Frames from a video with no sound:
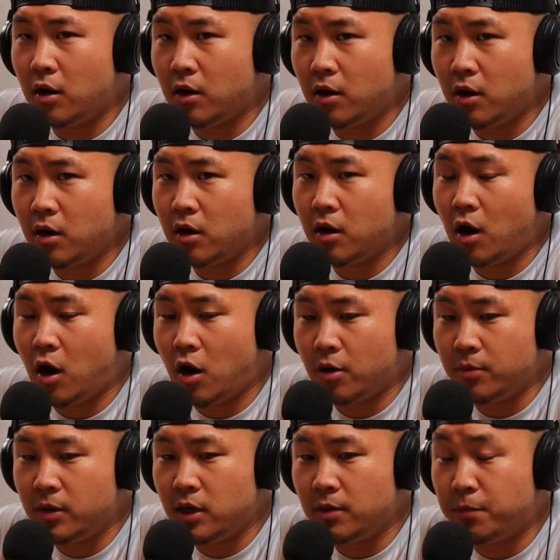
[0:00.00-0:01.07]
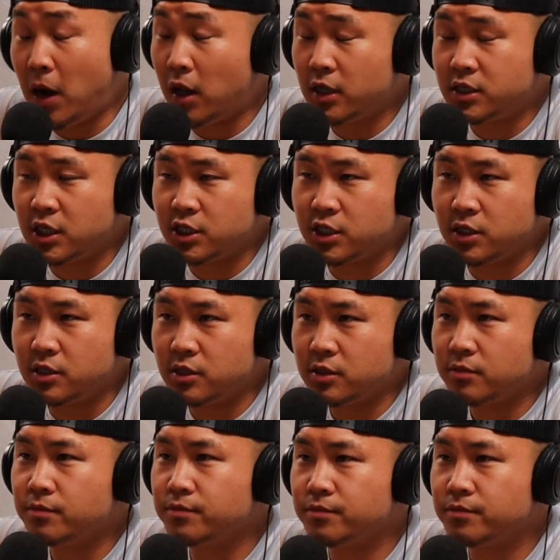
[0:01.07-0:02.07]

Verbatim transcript: the cold army the politicians yeah